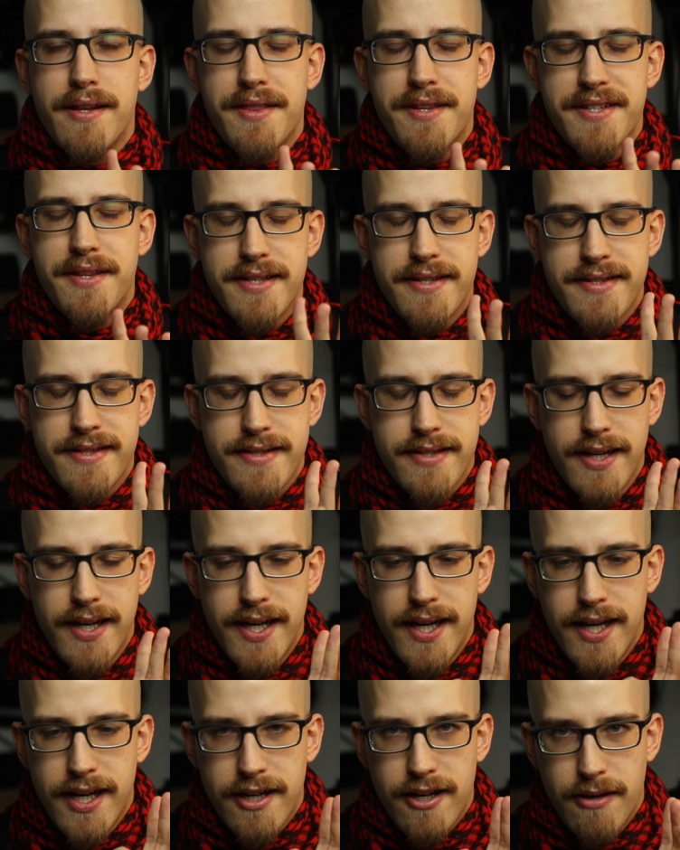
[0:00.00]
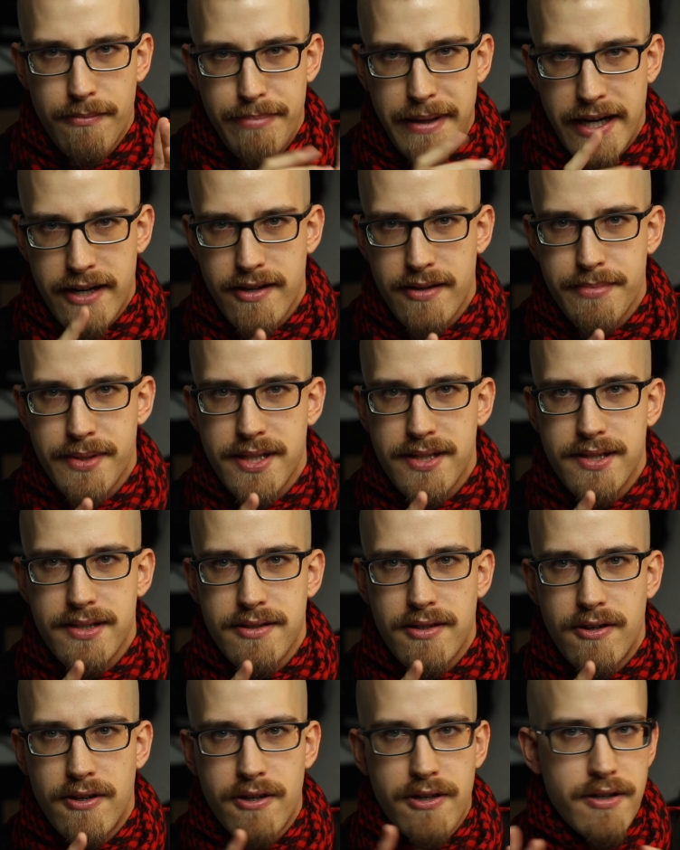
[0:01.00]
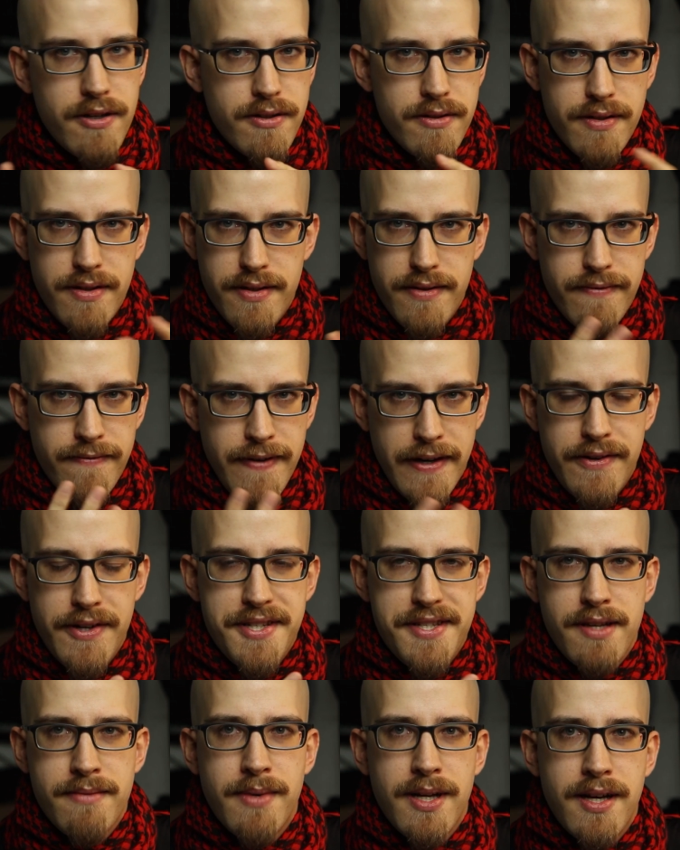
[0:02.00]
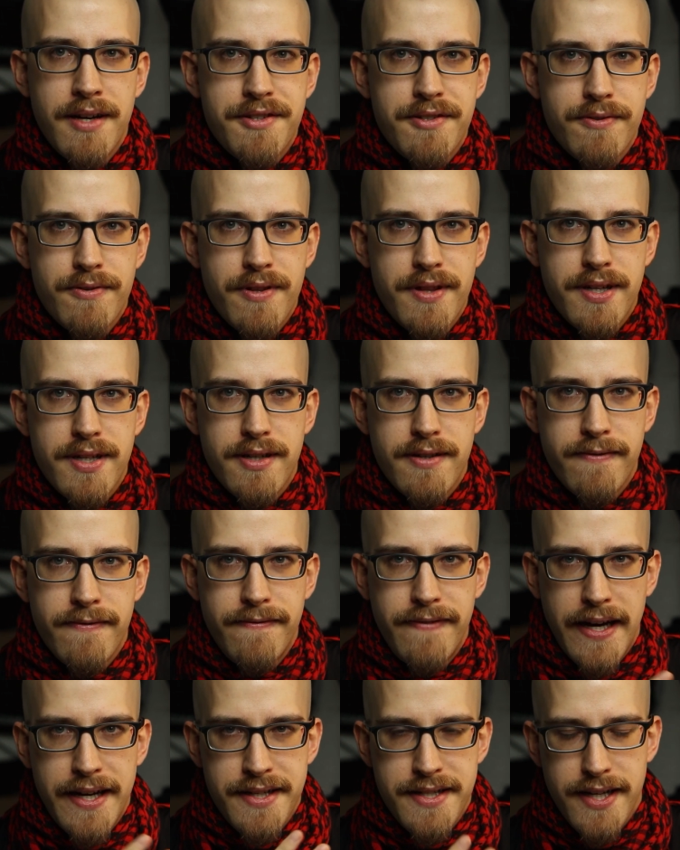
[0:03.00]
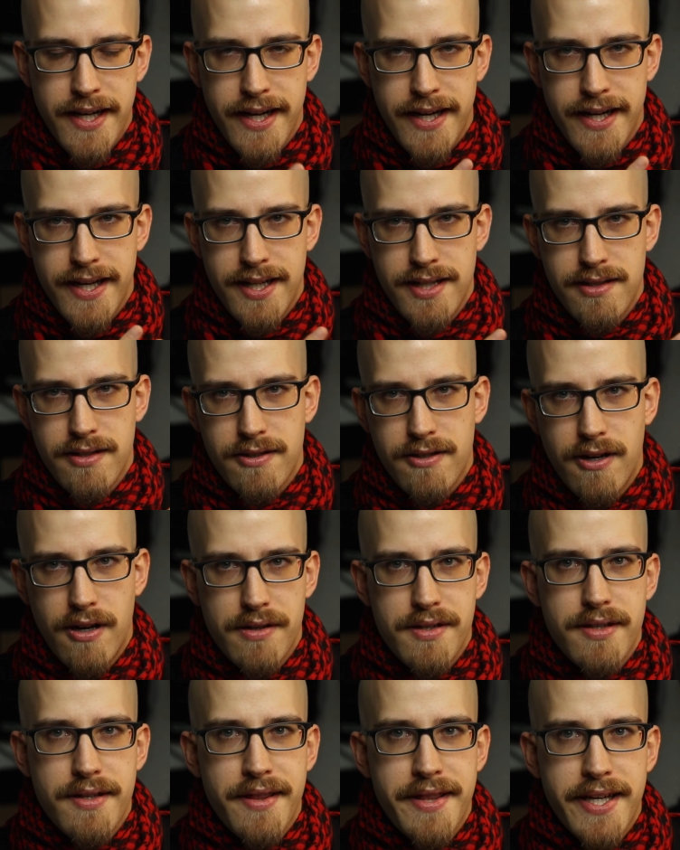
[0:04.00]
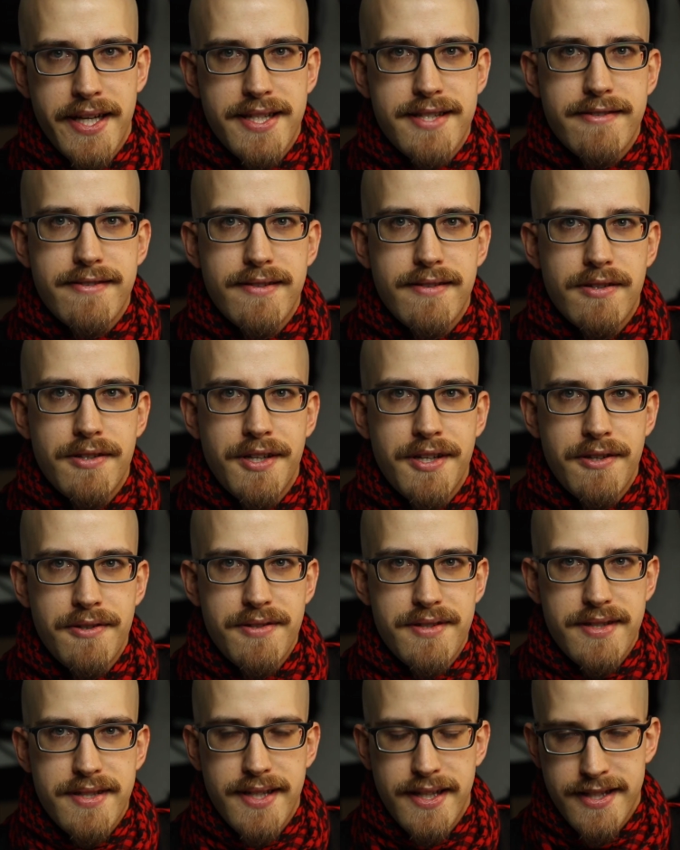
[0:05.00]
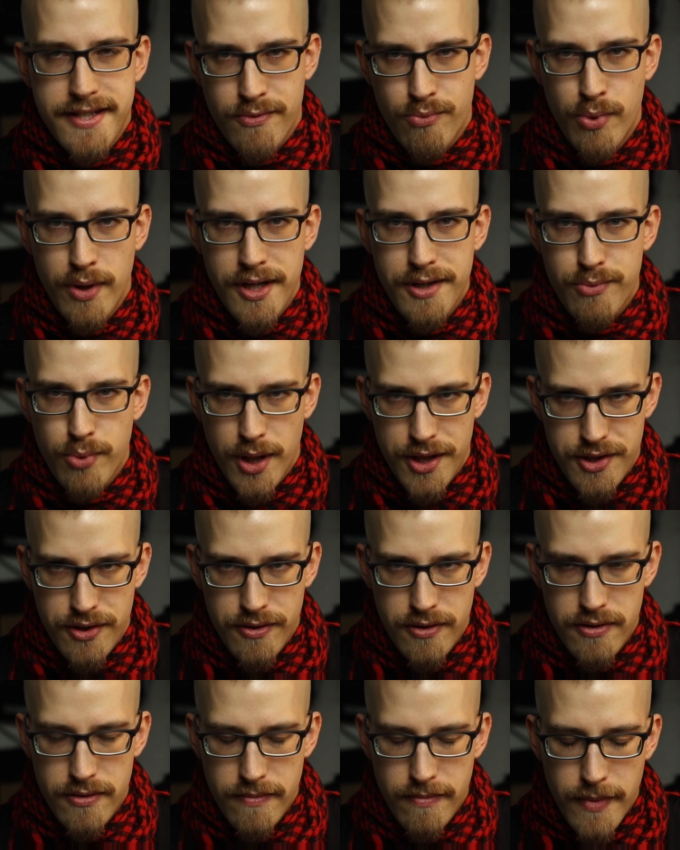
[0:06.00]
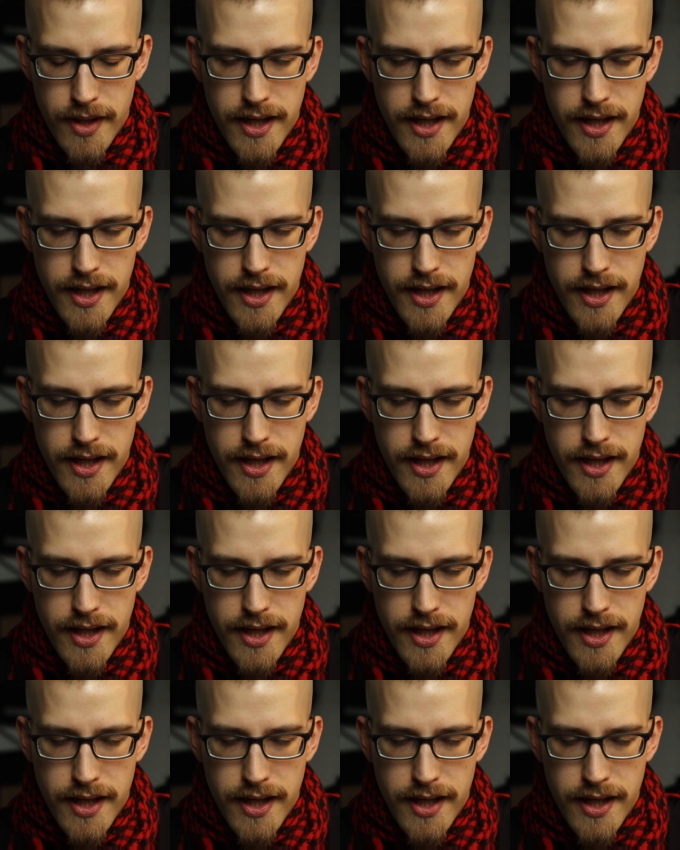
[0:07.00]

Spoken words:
This is comparable or very similar to the Ventile cotton that's used since World War II.